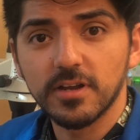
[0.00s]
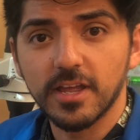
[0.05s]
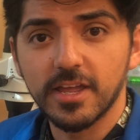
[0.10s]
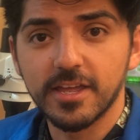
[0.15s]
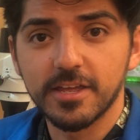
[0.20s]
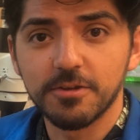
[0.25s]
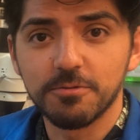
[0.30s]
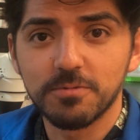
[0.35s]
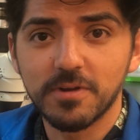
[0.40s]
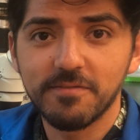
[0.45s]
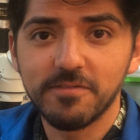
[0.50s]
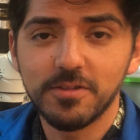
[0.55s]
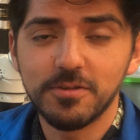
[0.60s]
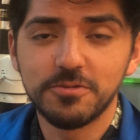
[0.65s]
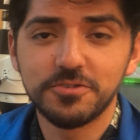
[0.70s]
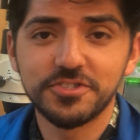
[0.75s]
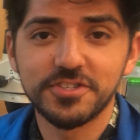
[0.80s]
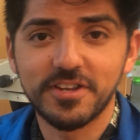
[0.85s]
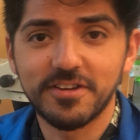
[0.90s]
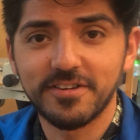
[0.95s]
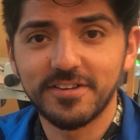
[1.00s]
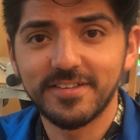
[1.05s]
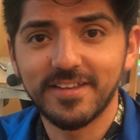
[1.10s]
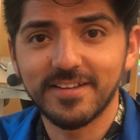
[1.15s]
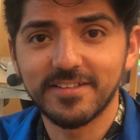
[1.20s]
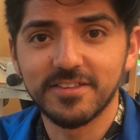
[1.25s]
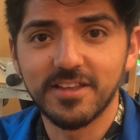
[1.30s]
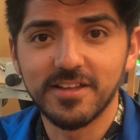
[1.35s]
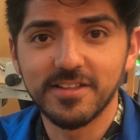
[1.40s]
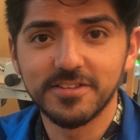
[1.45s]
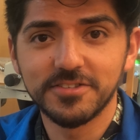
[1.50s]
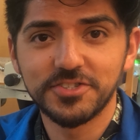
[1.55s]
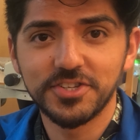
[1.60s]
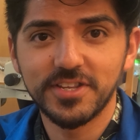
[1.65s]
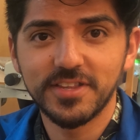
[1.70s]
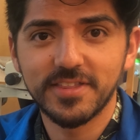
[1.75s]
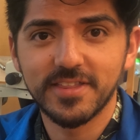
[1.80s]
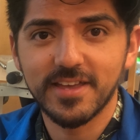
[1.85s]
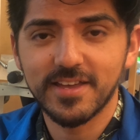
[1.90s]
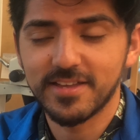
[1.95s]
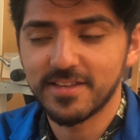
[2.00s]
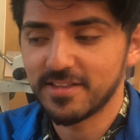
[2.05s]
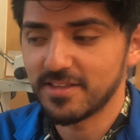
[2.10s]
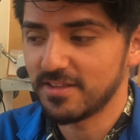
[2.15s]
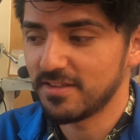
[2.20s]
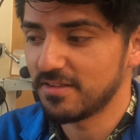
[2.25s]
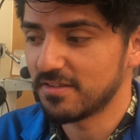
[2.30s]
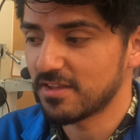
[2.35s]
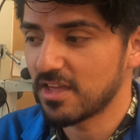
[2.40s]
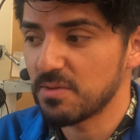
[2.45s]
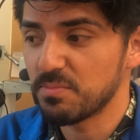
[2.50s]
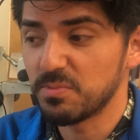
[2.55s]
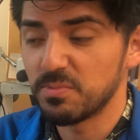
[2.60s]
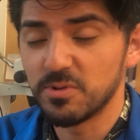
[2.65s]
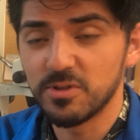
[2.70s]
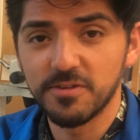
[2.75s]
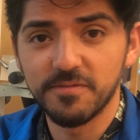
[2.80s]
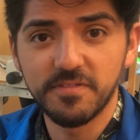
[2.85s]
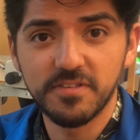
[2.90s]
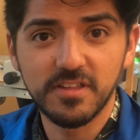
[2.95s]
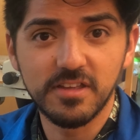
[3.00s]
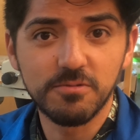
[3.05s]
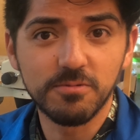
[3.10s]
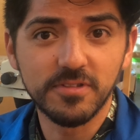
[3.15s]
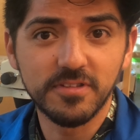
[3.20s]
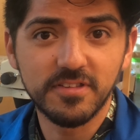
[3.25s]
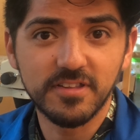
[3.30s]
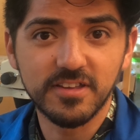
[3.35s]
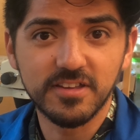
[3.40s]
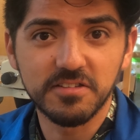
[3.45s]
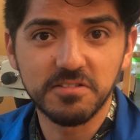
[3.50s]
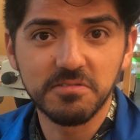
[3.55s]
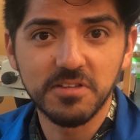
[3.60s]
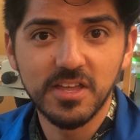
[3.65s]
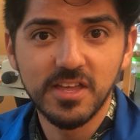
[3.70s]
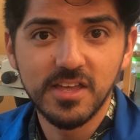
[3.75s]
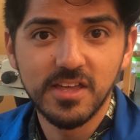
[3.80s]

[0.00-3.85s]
a revolutionary technology that is capable of sequencing